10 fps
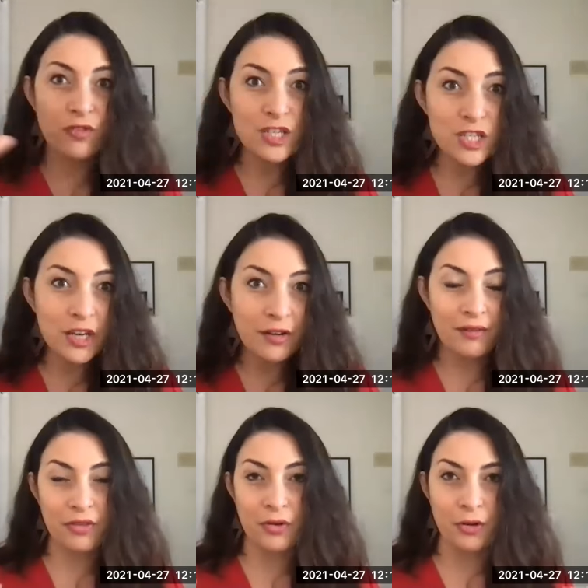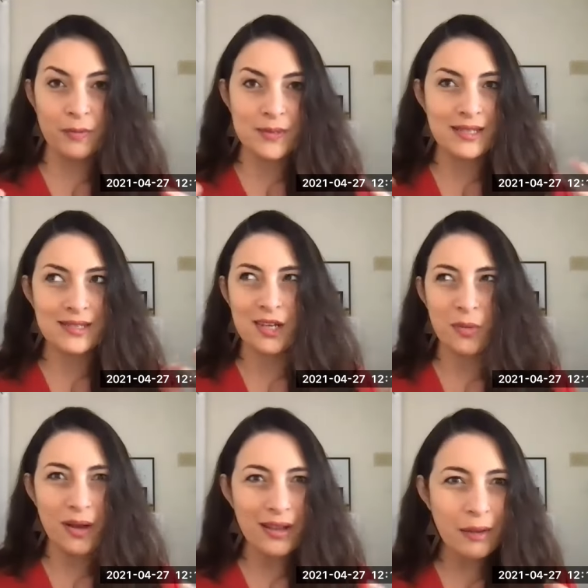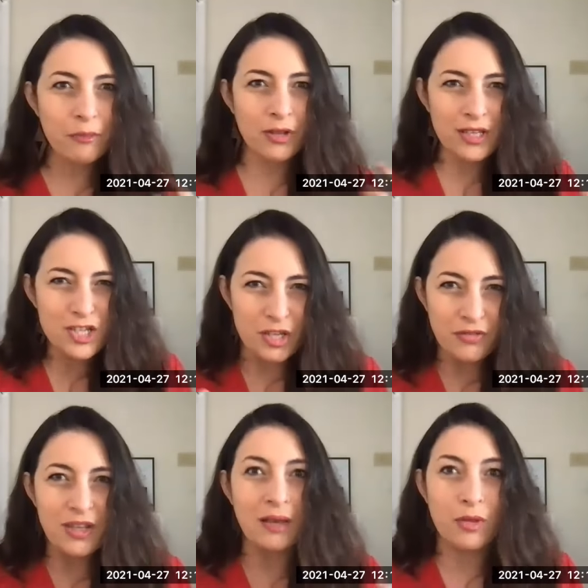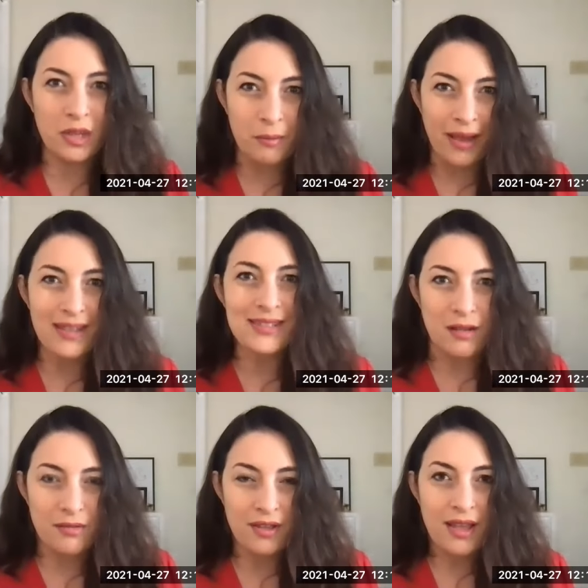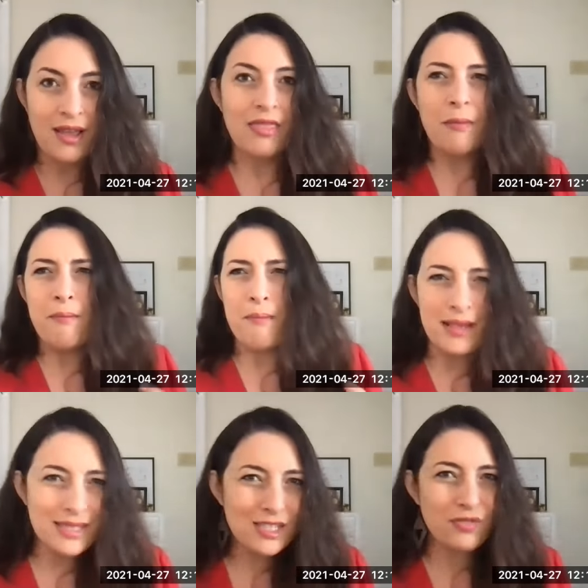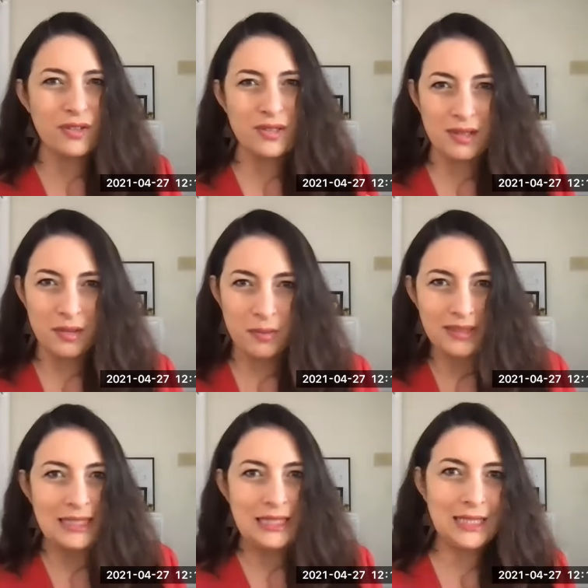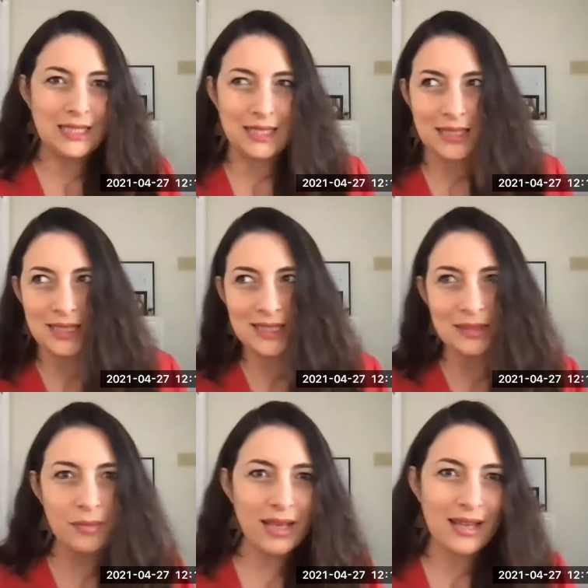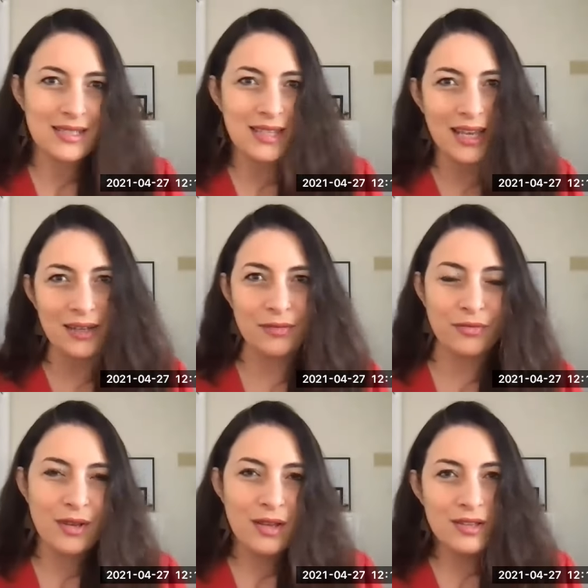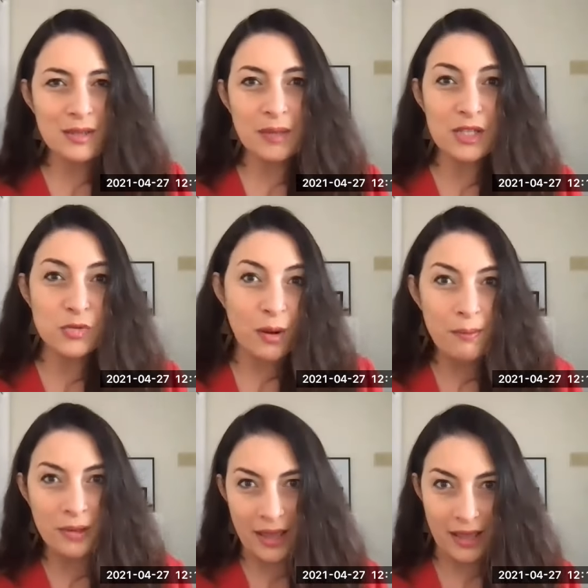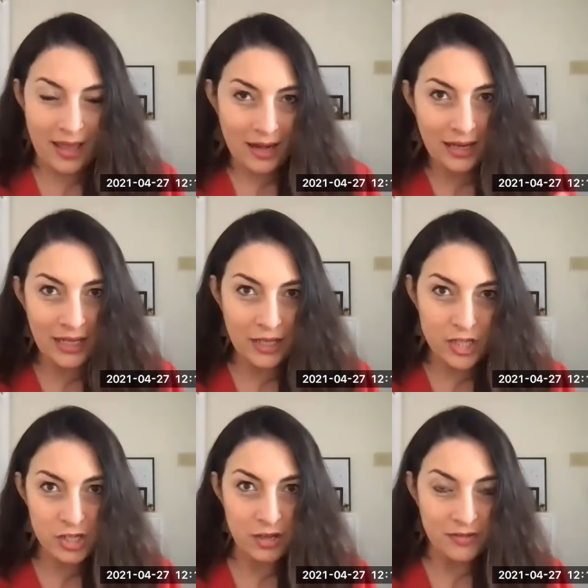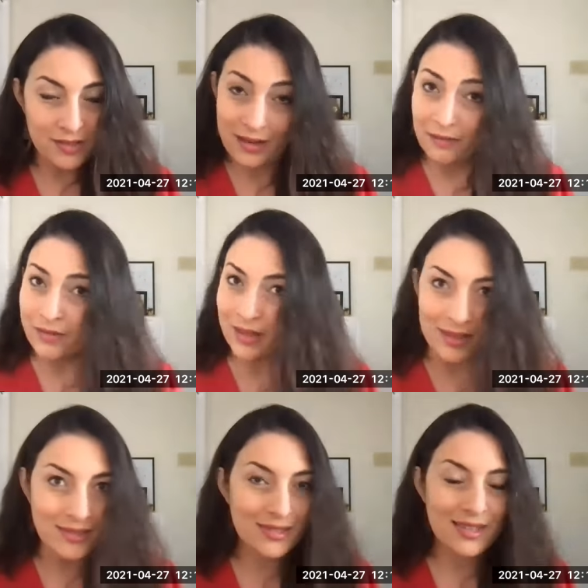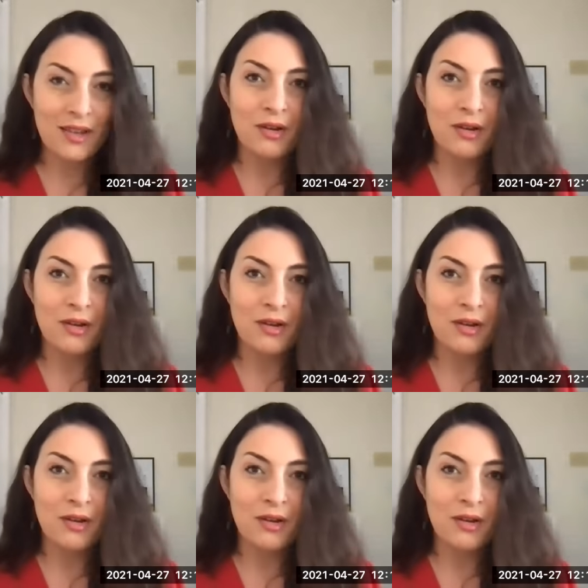visionary of the group says, you know what, I'm really shifting within myself. The message feels a little bit, oh, something has to kind of, something's rumbling and I need to shift. And I've done this,